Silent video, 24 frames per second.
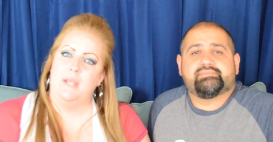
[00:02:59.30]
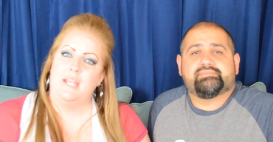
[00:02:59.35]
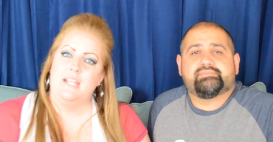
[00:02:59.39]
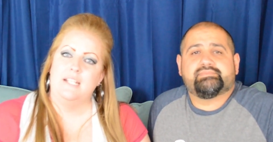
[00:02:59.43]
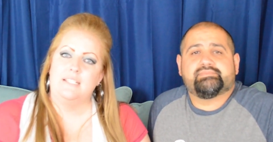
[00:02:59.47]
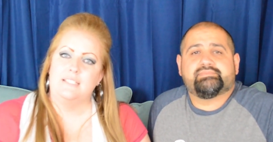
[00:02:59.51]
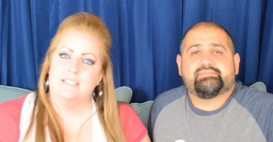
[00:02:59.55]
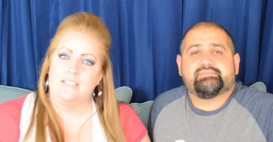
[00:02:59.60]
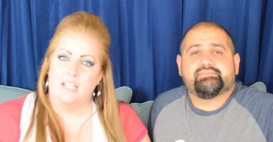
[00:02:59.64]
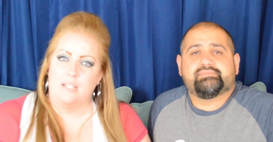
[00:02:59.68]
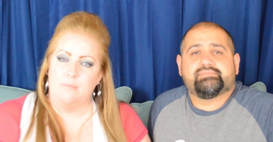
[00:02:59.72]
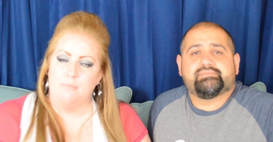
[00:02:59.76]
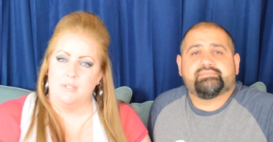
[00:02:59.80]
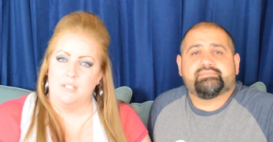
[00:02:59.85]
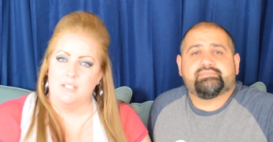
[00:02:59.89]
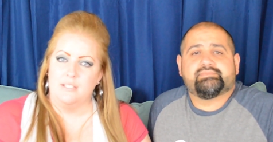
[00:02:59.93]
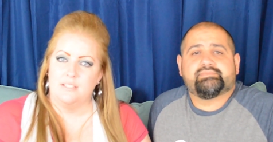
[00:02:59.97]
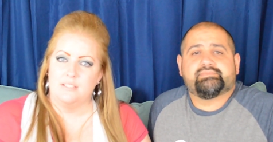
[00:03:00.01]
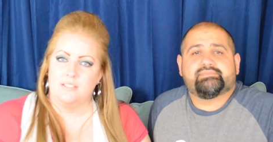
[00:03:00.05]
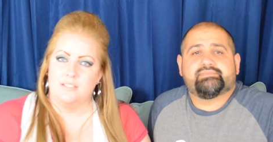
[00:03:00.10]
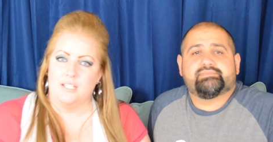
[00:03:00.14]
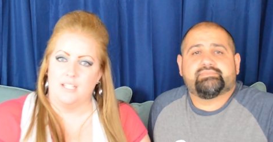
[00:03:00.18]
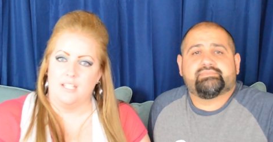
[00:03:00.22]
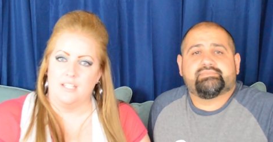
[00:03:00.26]
Speaker 1: bank
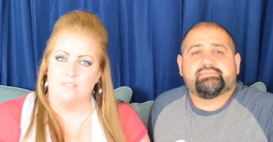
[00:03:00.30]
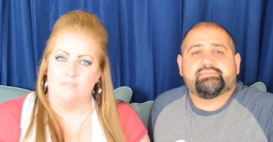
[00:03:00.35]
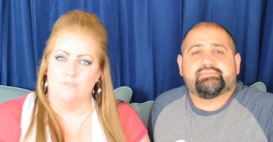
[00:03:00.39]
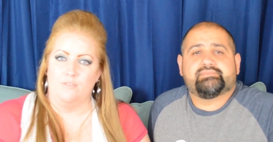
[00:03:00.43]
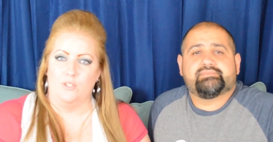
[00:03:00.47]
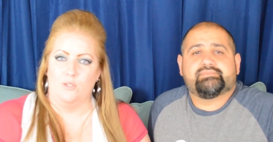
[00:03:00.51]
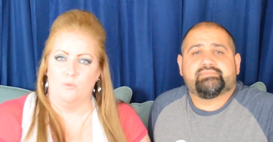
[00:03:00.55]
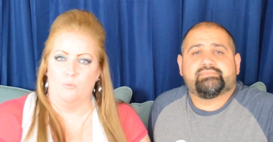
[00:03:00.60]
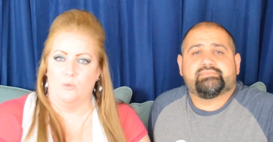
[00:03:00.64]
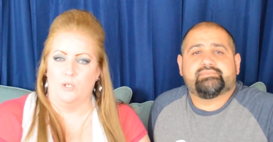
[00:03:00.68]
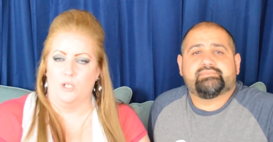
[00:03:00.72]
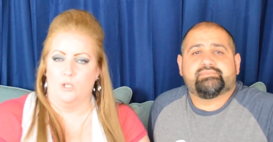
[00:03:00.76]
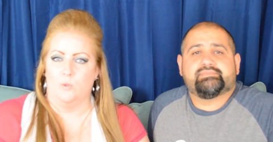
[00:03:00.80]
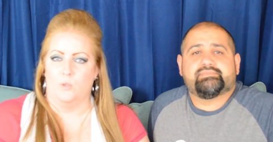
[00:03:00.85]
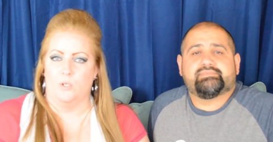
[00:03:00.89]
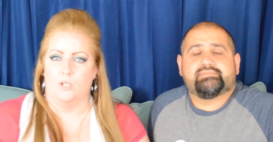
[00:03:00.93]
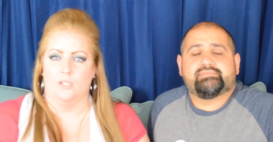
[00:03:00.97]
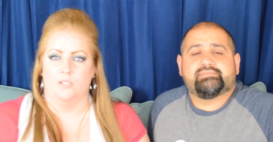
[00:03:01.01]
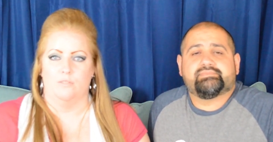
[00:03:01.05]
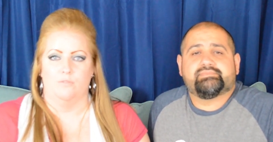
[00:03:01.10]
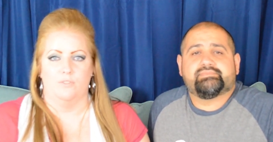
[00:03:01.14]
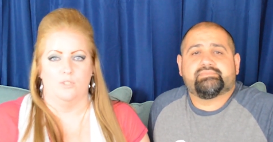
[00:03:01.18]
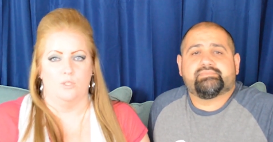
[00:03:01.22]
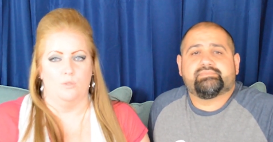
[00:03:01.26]
statements if you
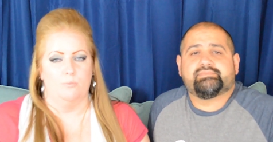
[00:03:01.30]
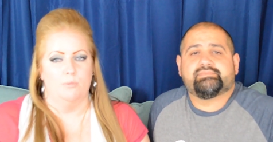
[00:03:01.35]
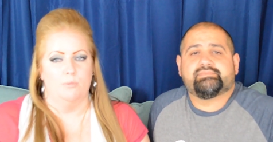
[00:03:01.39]
pre-qualified a few